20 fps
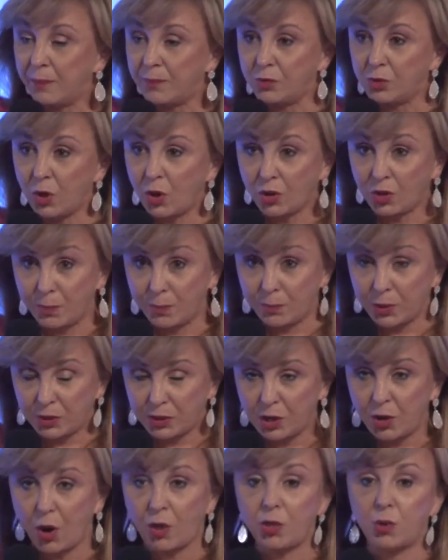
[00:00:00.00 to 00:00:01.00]

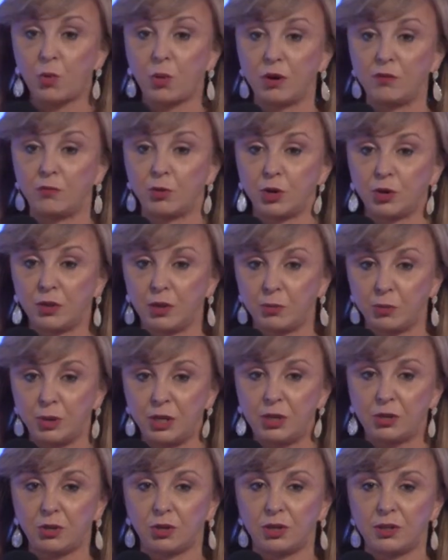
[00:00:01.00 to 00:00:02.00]
But the other one for the
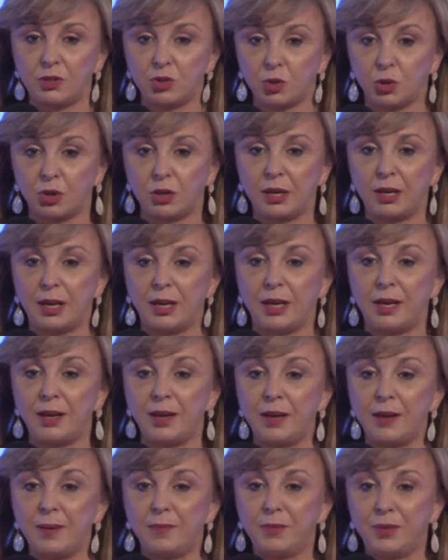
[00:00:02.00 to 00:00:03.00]
region, it's certainly
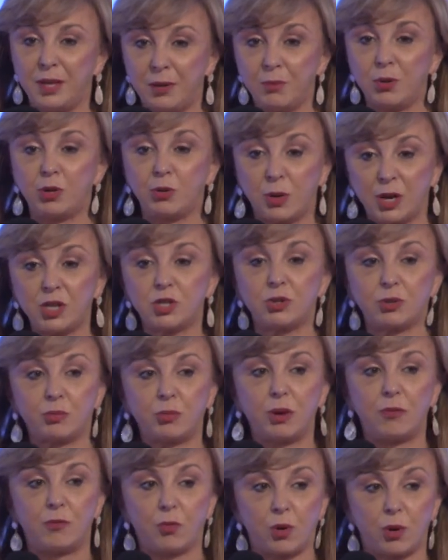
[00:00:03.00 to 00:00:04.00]
the
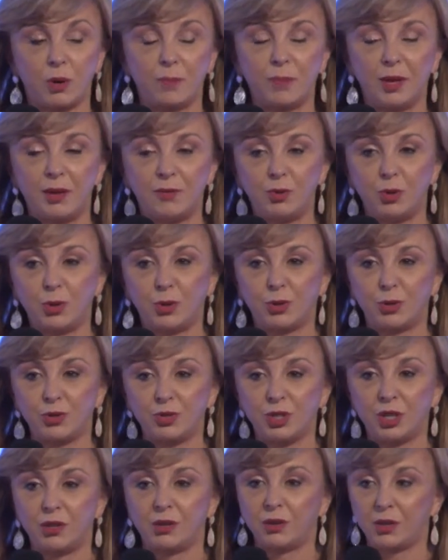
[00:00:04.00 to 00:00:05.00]
immigration reform, if you
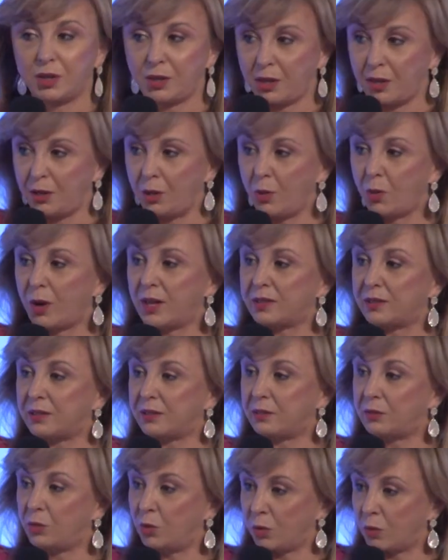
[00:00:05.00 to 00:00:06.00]
consider the US
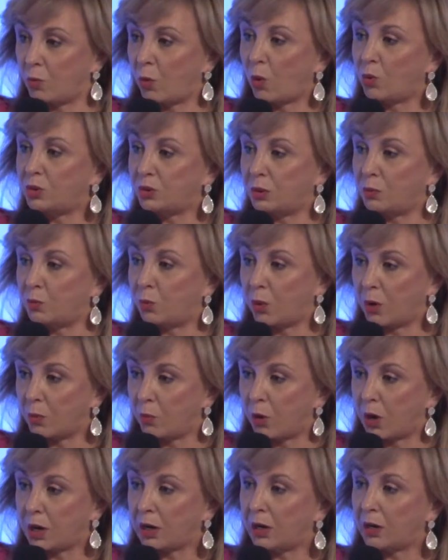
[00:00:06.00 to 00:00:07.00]
as your most
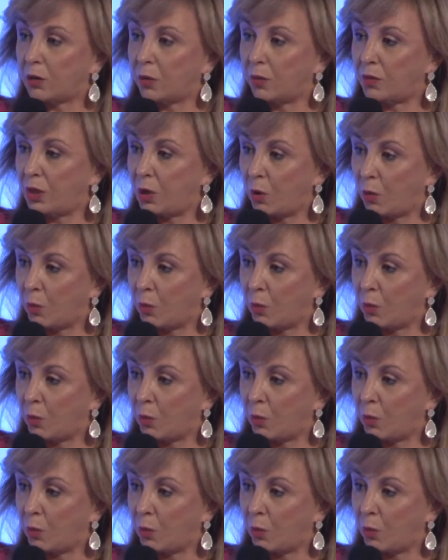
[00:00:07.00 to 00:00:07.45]
important market, or the